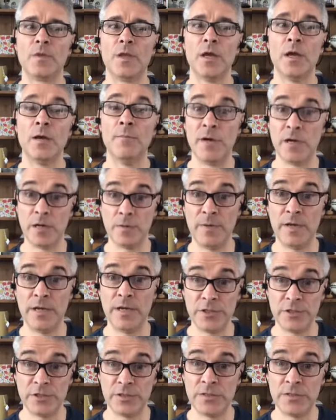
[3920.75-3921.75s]
among
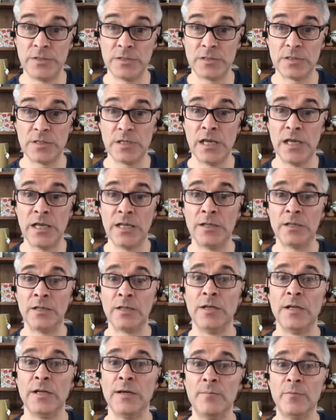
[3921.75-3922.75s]
patients and the
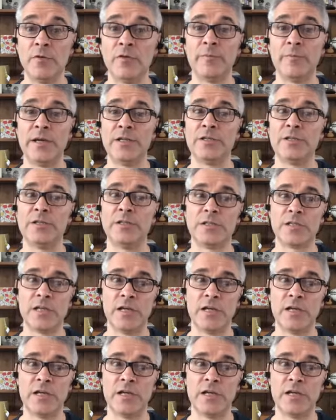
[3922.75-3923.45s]
number of patients